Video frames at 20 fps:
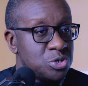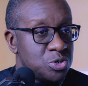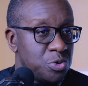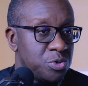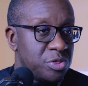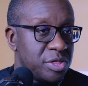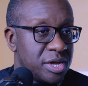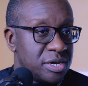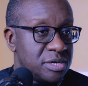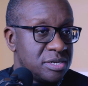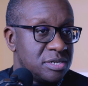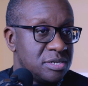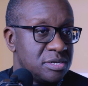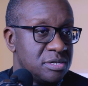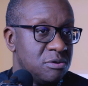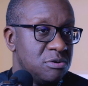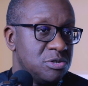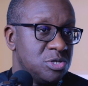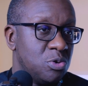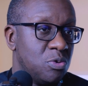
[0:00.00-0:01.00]
to do that.
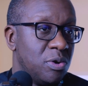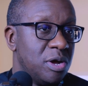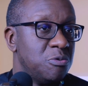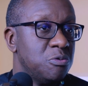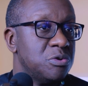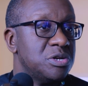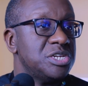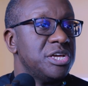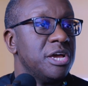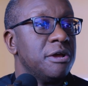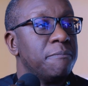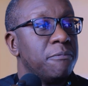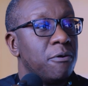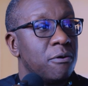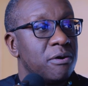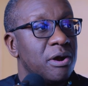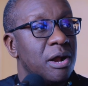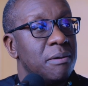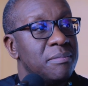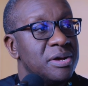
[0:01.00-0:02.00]
So what would take
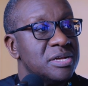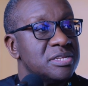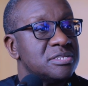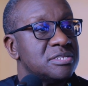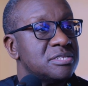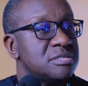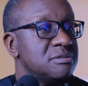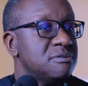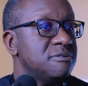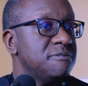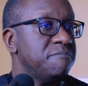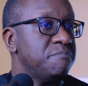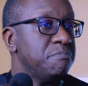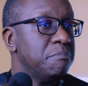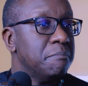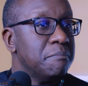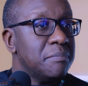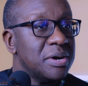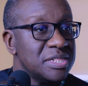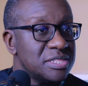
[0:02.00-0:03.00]
programmers
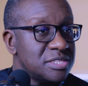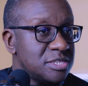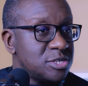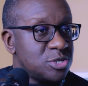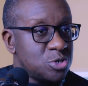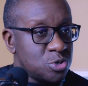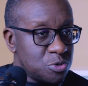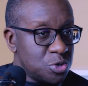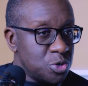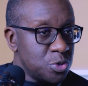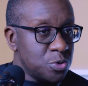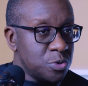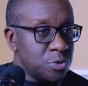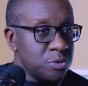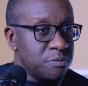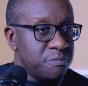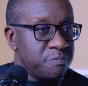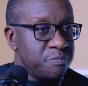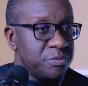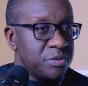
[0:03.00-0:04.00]
months to do,
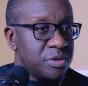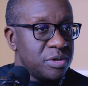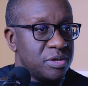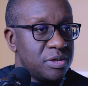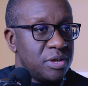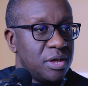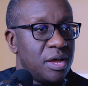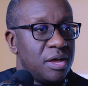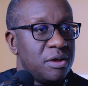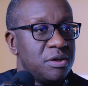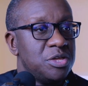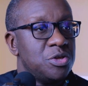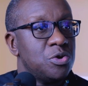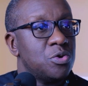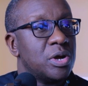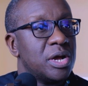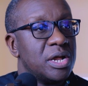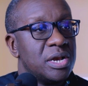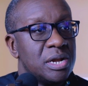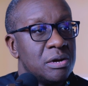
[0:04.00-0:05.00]
you
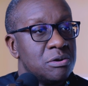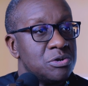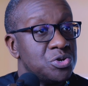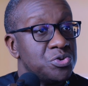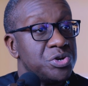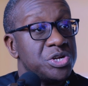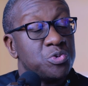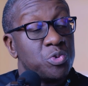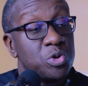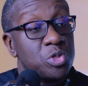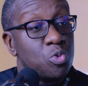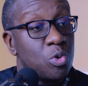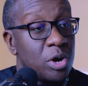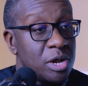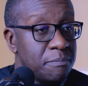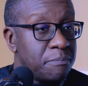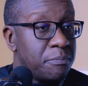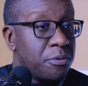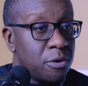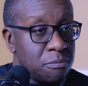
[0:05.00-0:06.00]
can now do it with
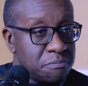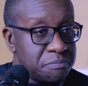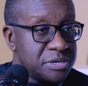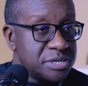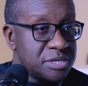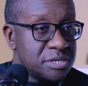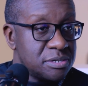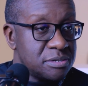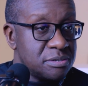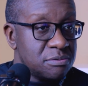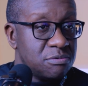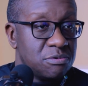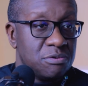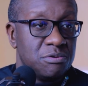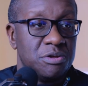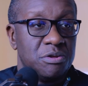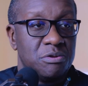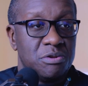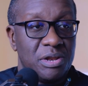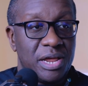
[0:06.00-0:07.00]
one prompt.
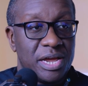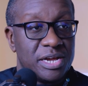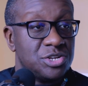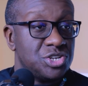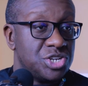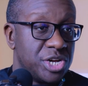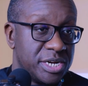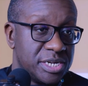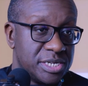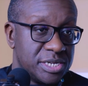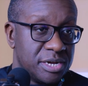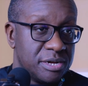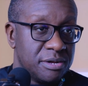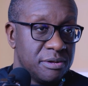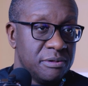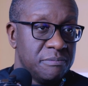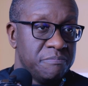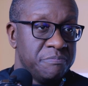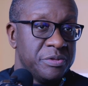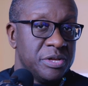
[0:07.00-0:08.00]
It's like chatting.
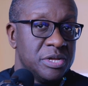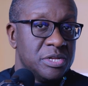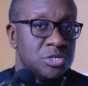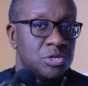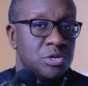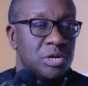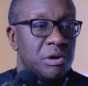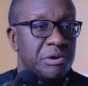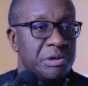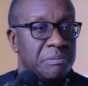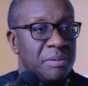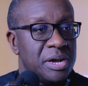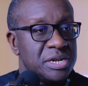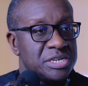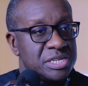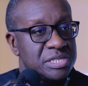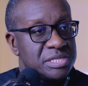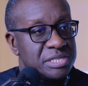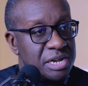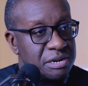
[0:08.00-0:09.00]
So now
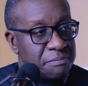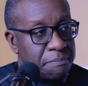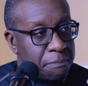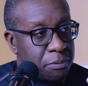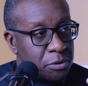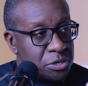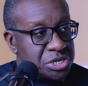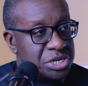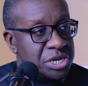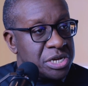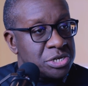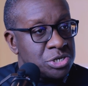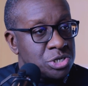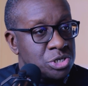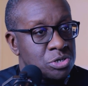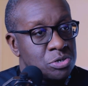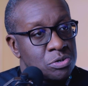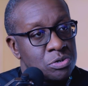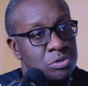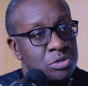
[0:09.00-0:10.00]
imagine that
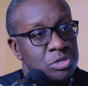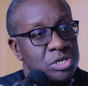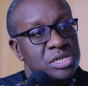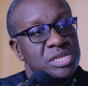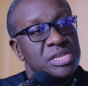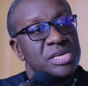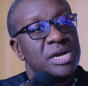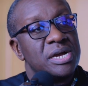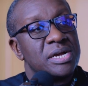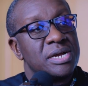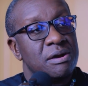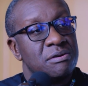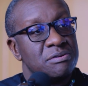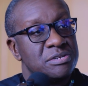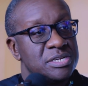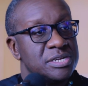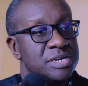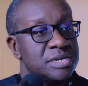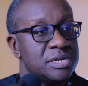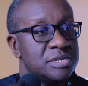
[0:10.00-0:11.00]
potential in the
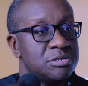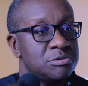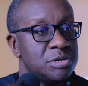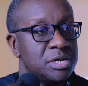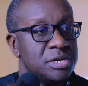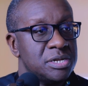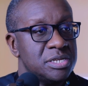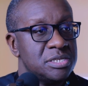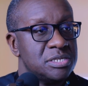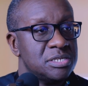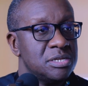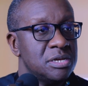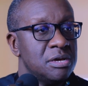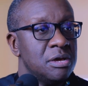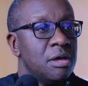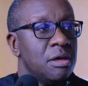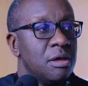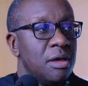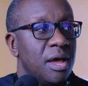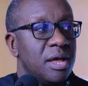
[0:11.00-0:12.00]
accounting industry.
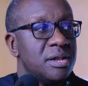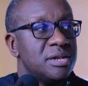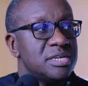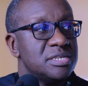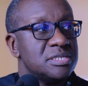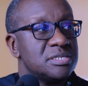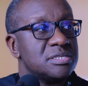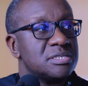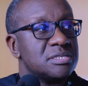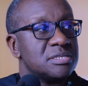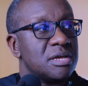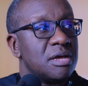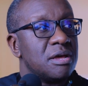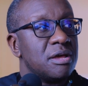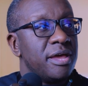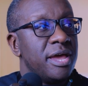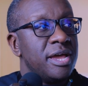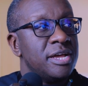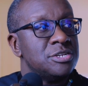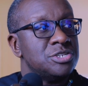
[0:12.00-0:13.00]
And these
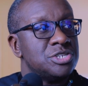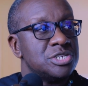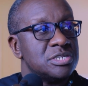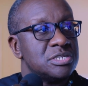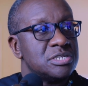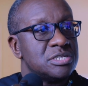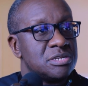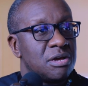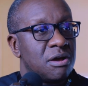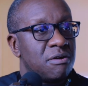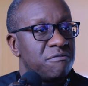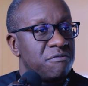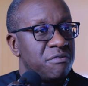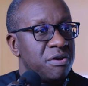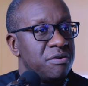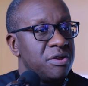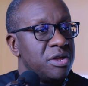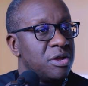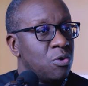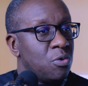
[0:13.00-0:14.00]
engines are
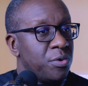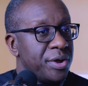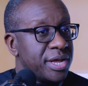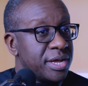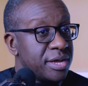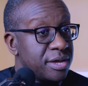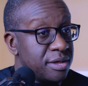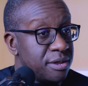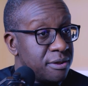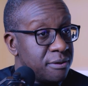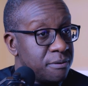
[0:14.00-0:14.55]
very quick,